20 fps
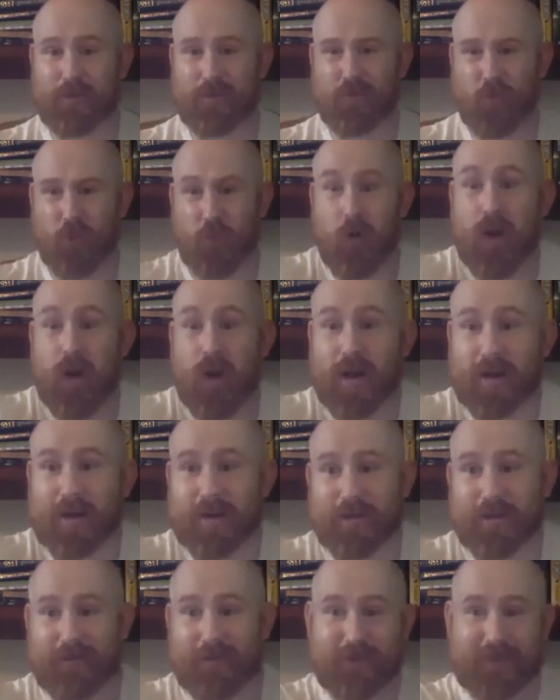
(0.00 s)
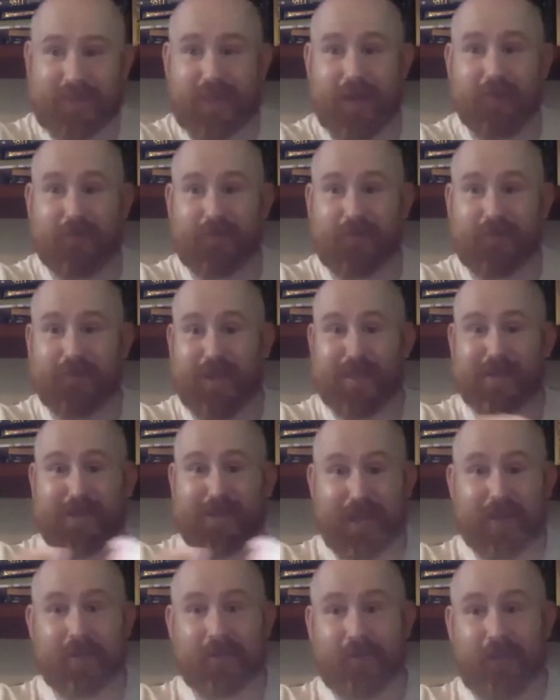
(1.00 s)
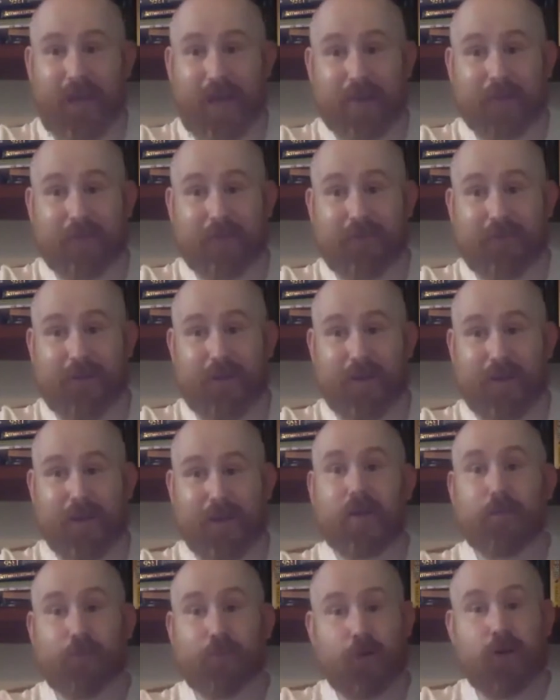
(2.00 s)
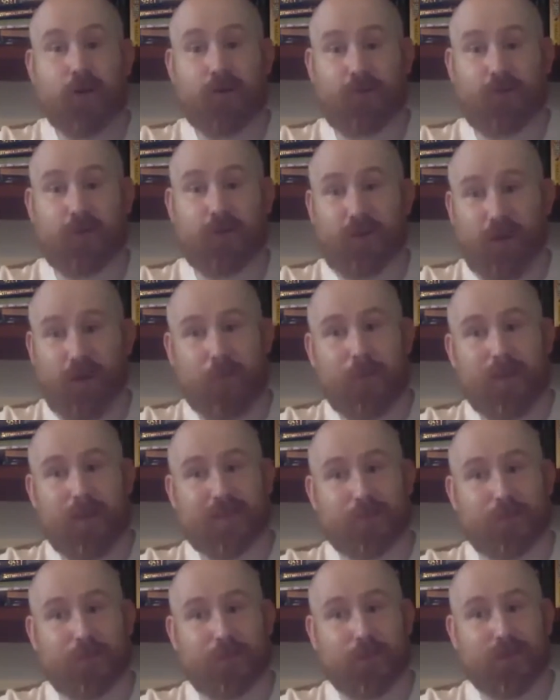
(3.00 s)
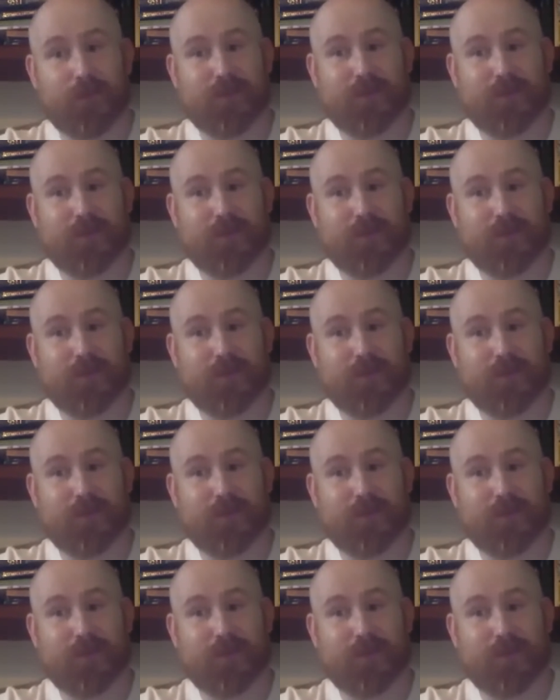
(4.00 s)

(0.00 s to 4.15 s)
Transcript: work for self-defense and for proven combat sports.